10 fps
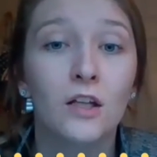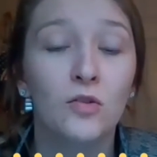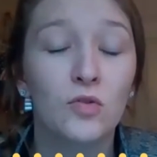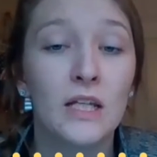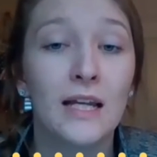
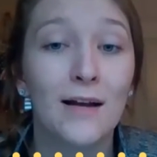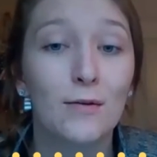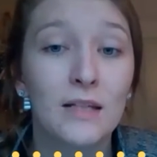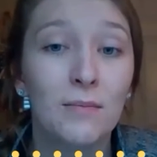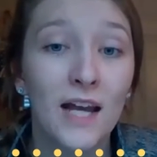using
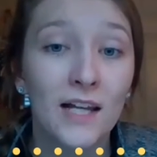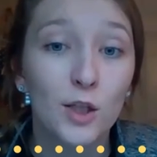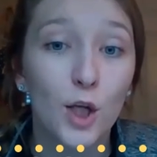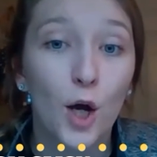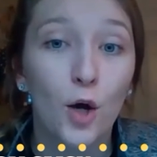LCPS
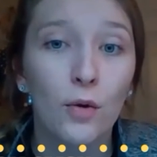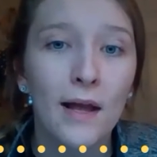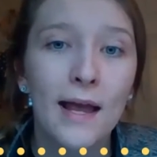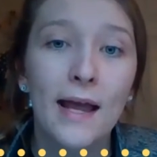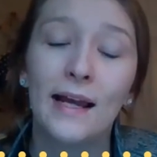Go
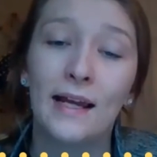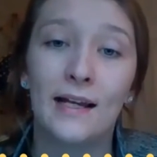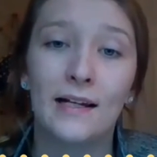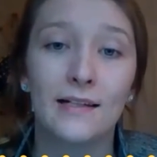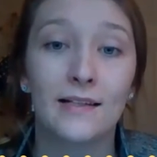
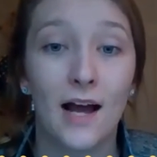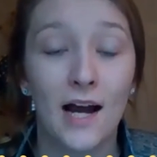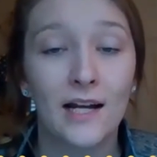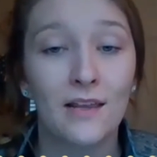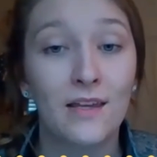and sign